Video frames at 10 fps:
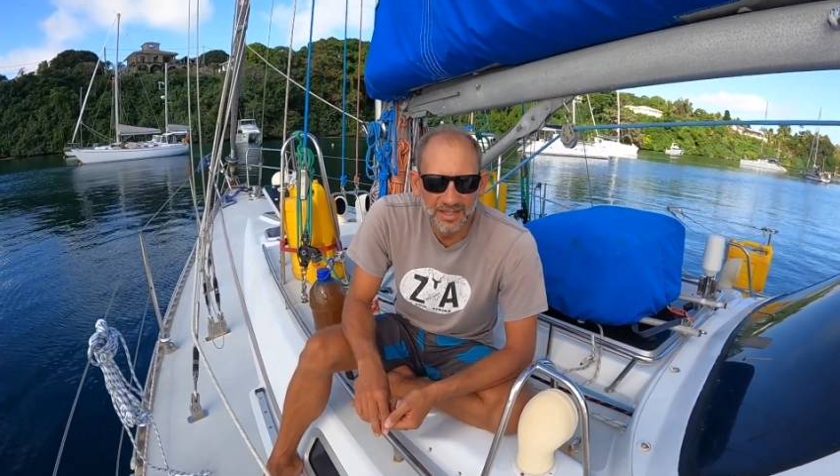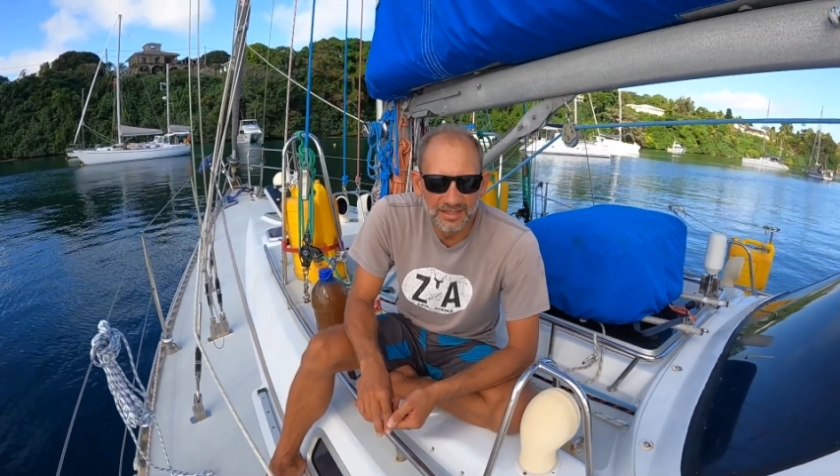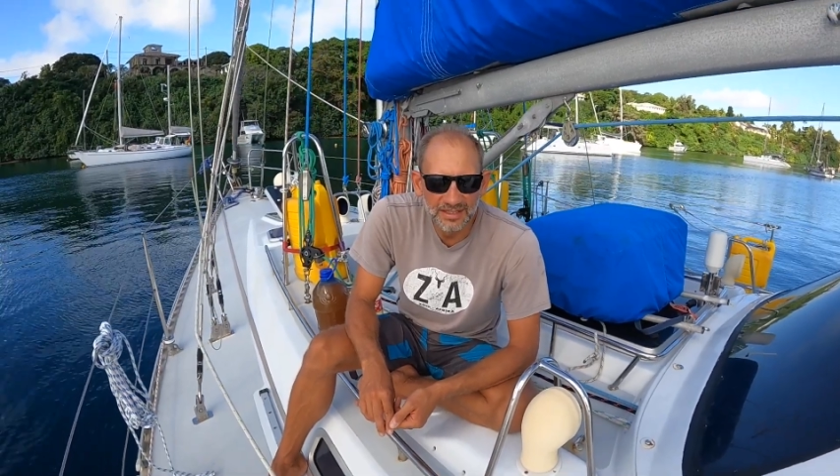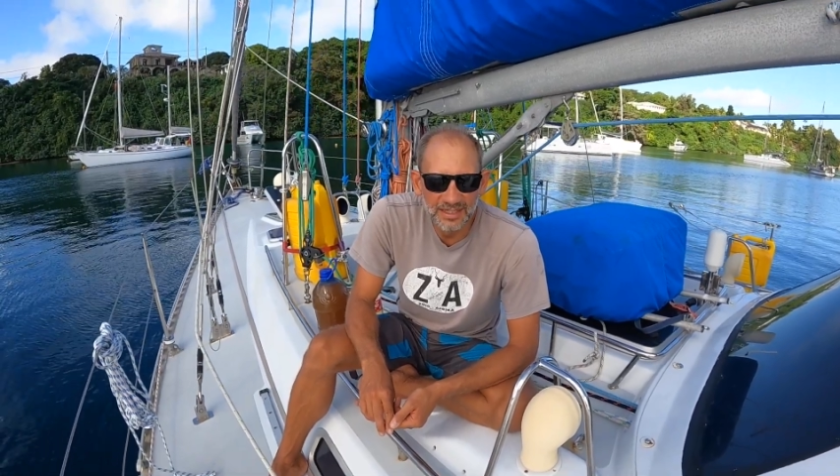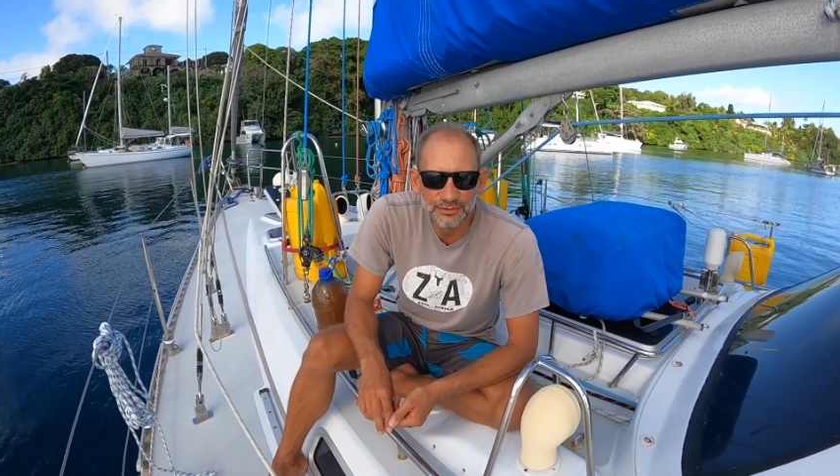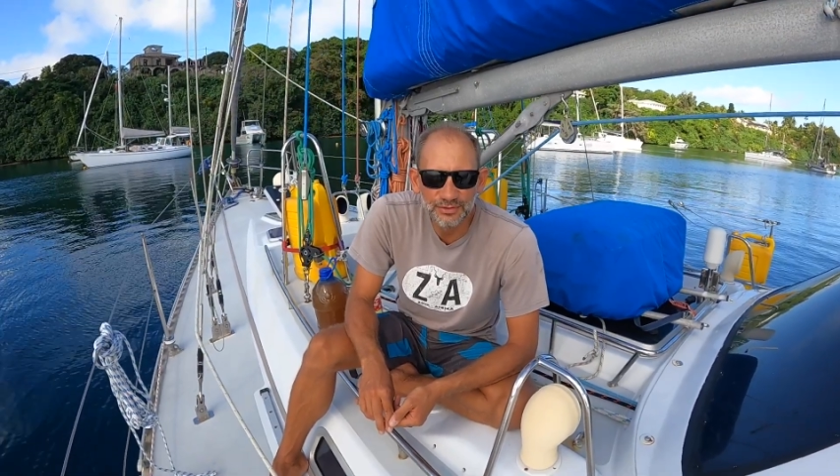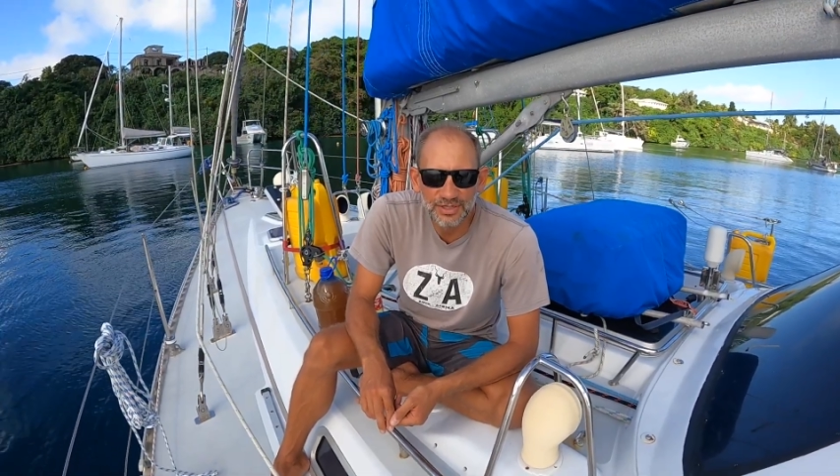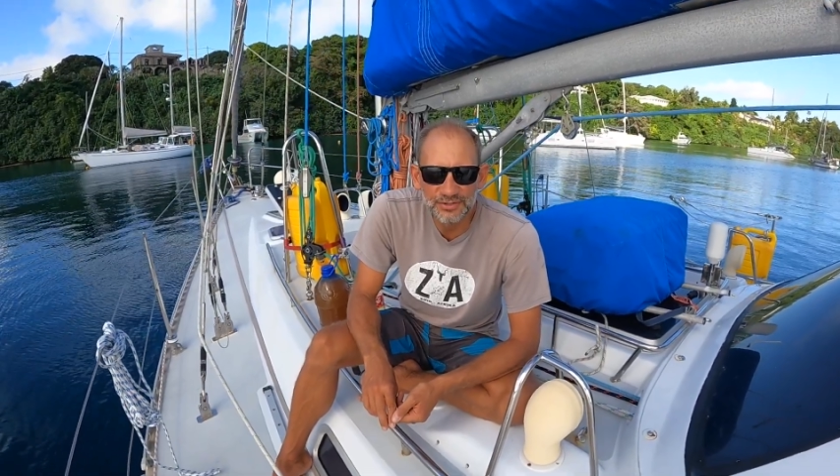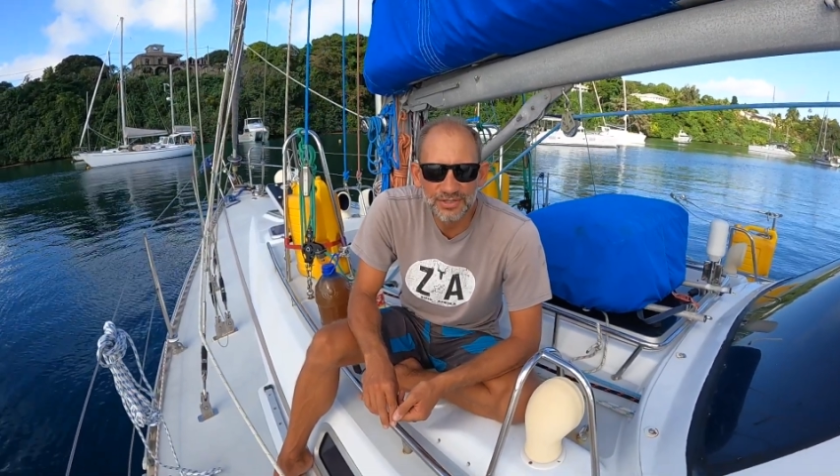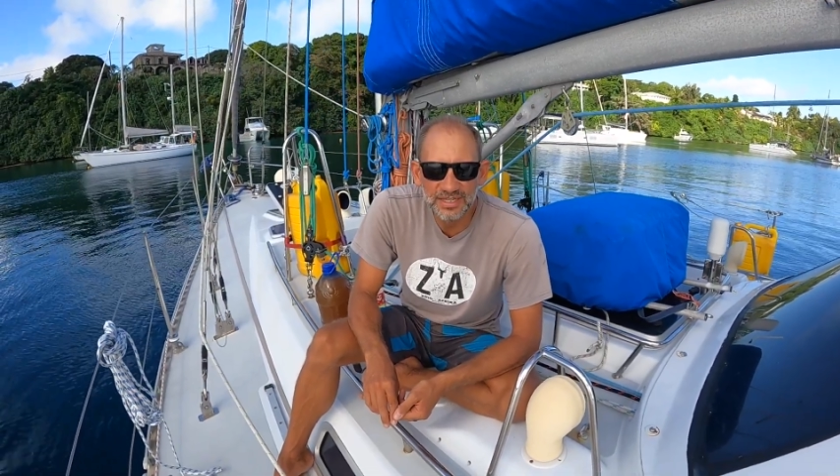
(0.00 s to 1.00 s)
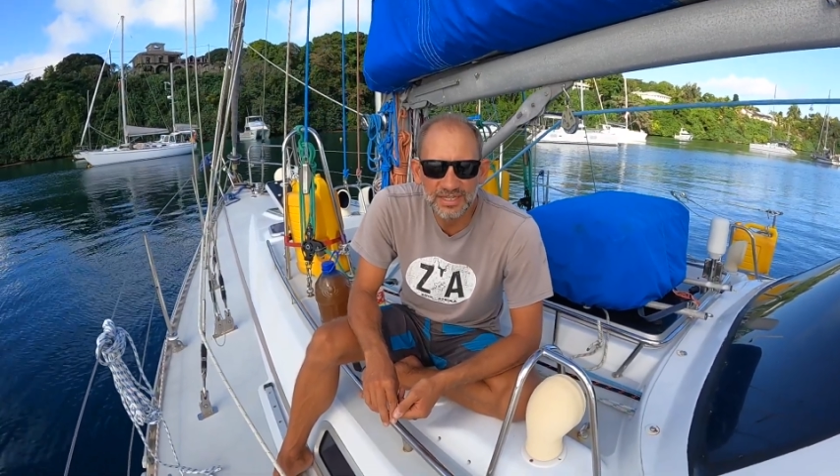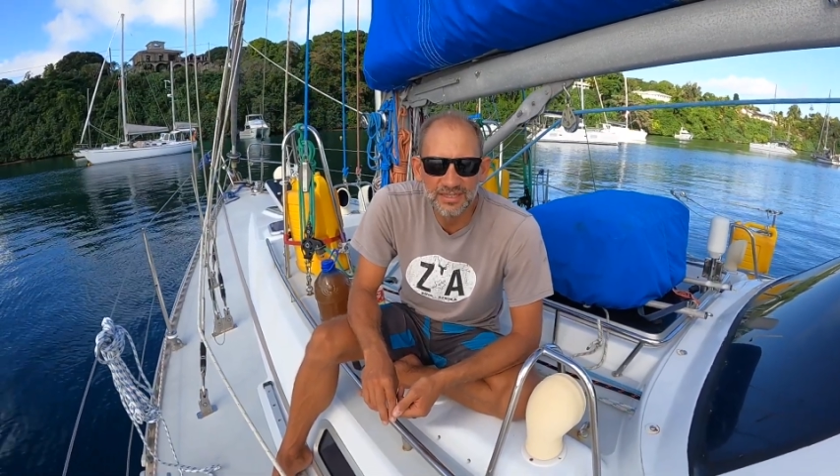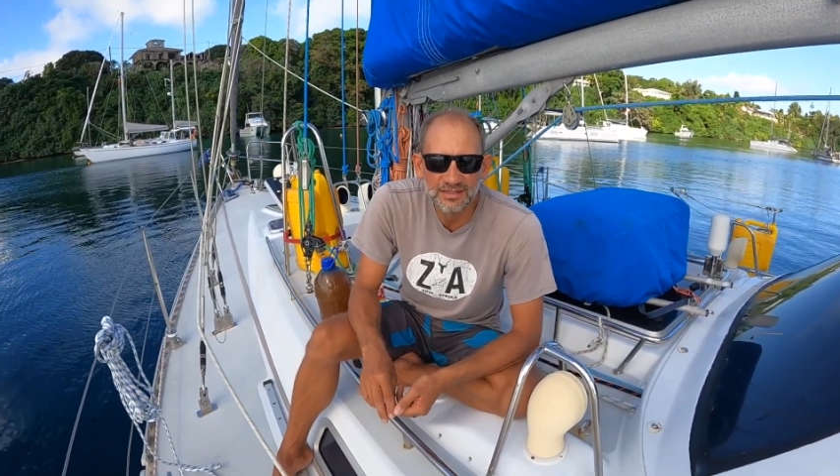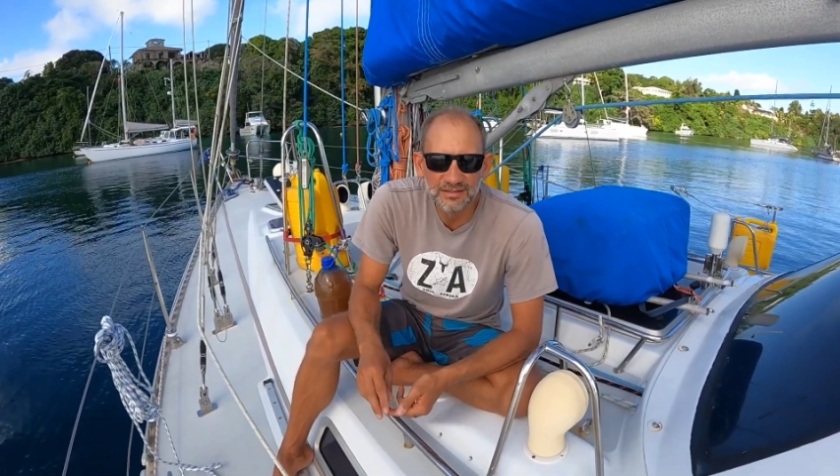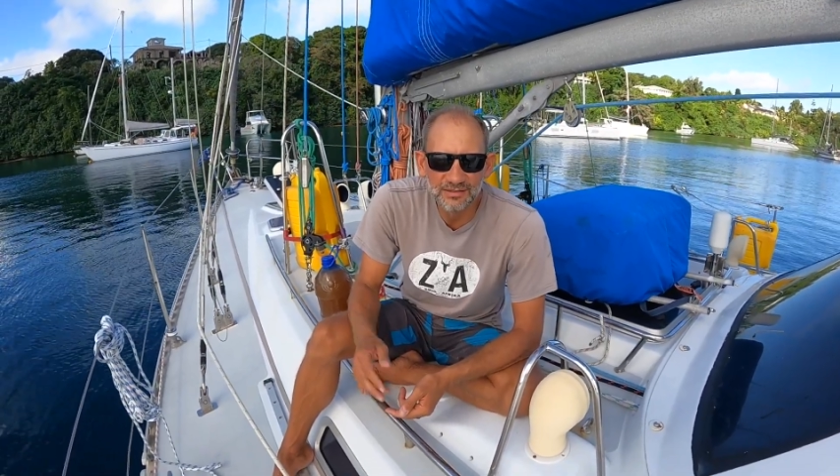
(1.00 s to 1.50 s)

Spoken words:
and they had to actually